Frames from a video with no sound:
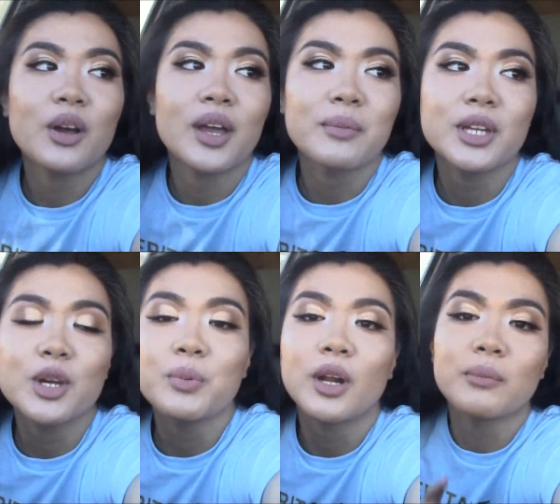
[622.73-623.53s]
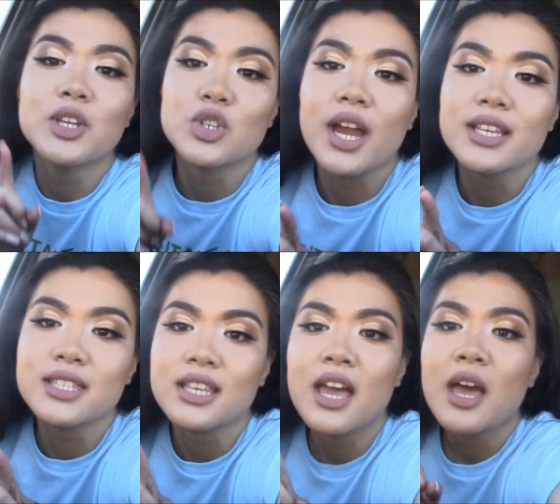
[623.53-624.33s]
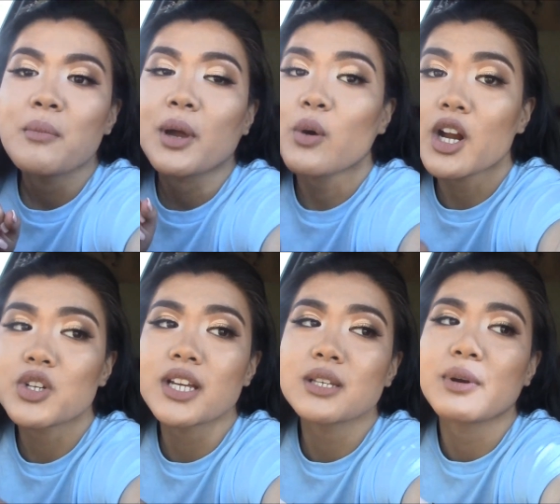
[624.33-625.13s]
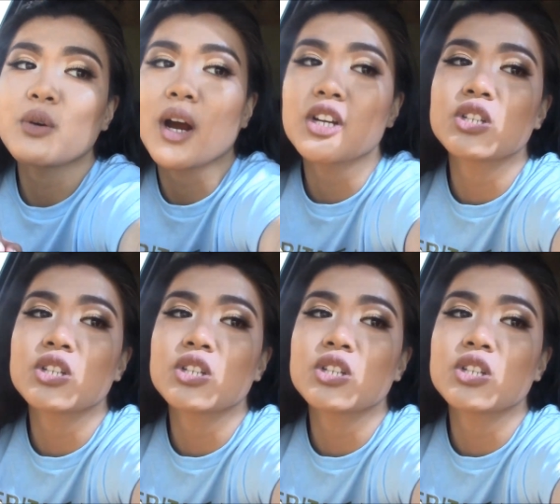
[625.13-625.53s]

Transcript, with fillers: Okay, I'm gonna go put on my dress, my choir dress and my choir